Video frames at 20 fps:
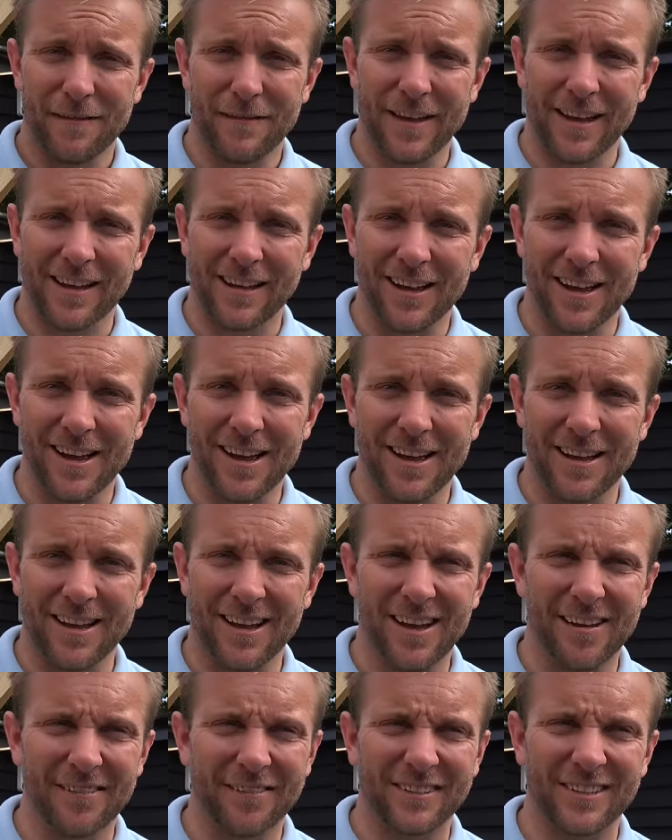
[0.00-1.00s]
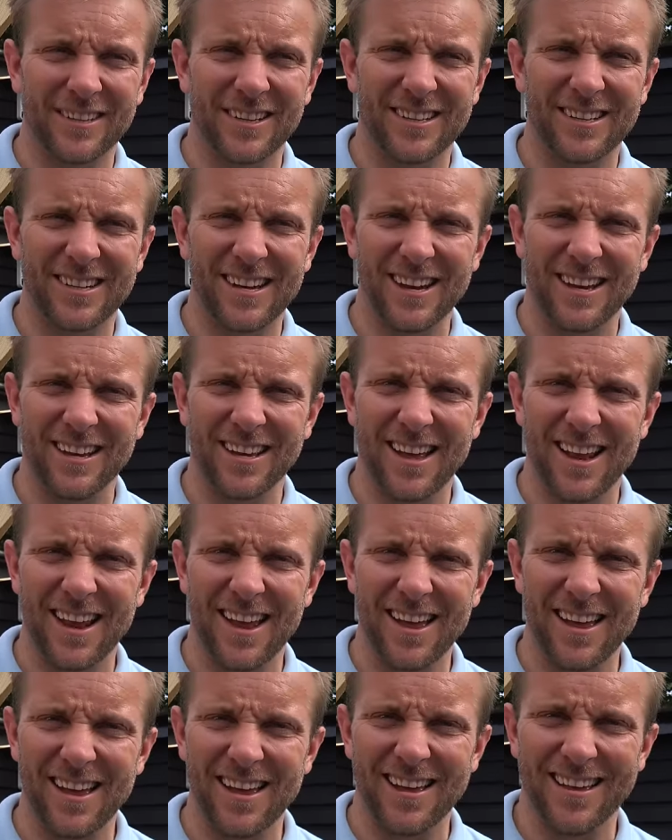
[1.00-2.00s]
vicar loves to
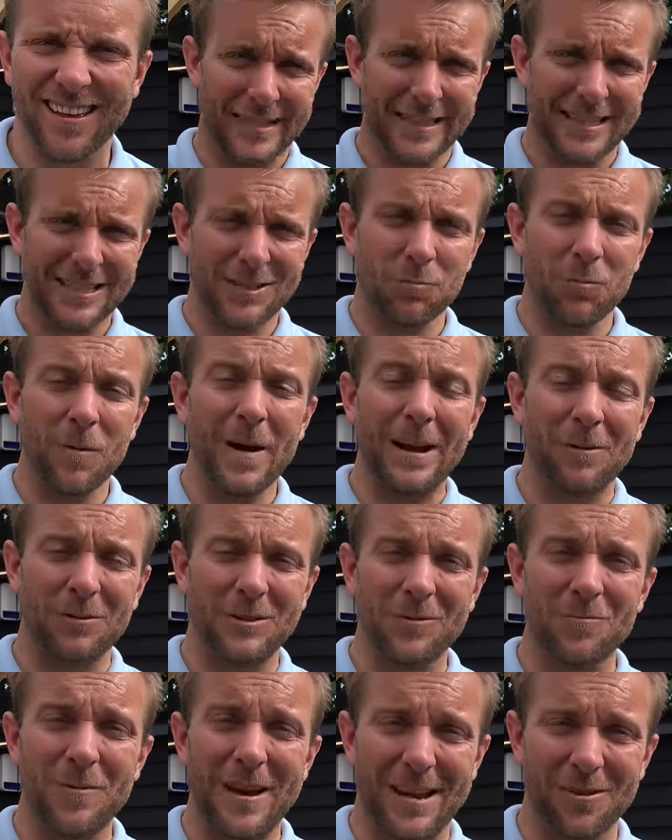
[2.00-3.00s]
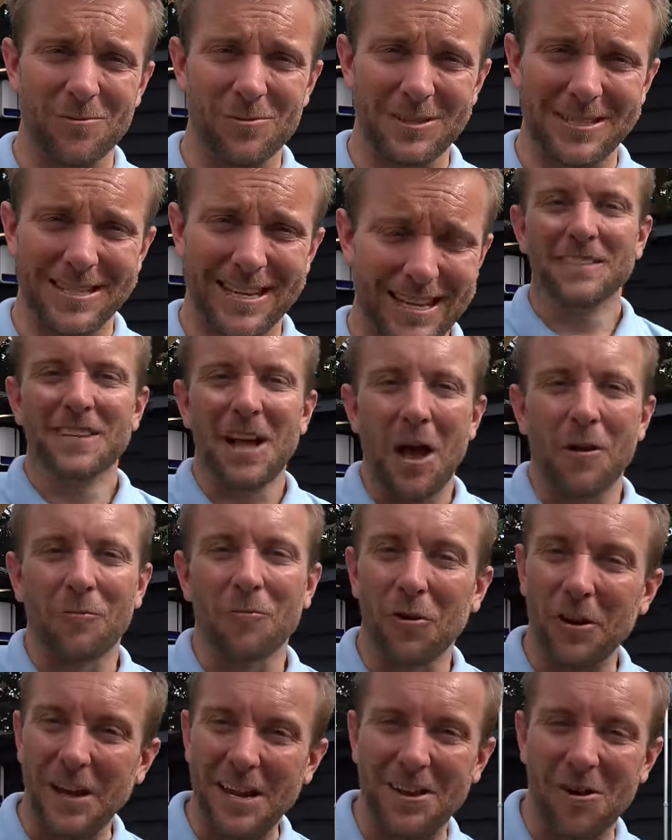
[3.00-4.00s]
her. Swiggles and wiggles.
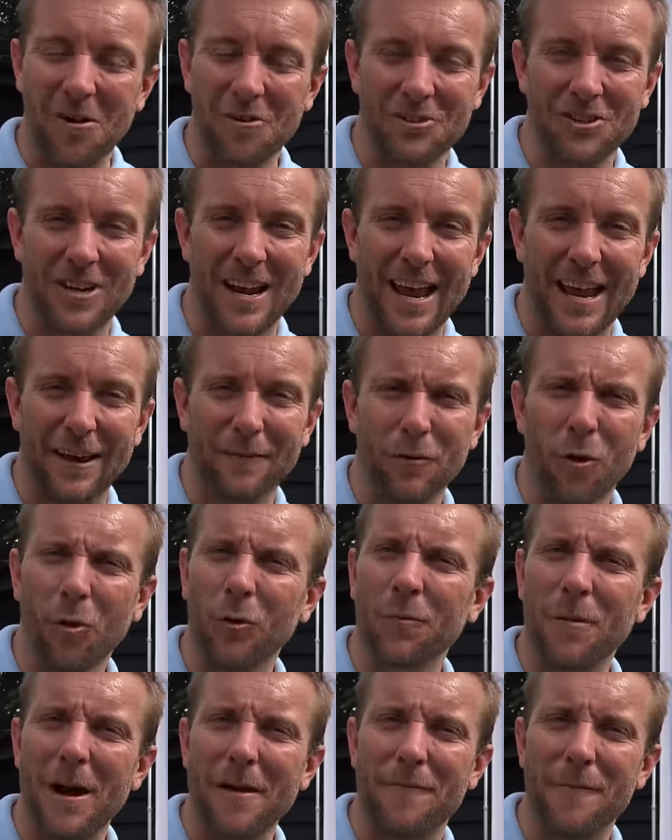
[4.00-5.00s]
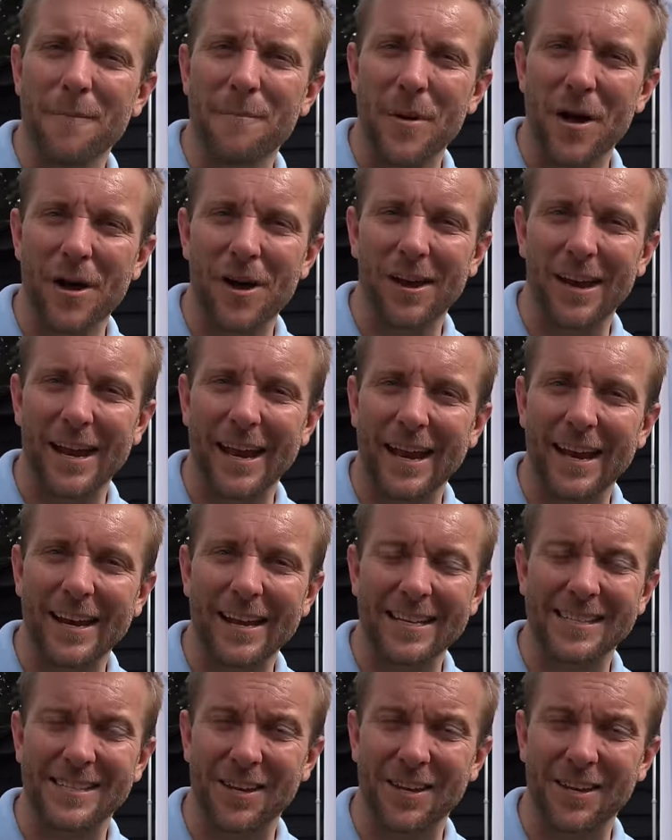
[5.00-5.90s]
Ronnie Gottschling, all the way from Berlin in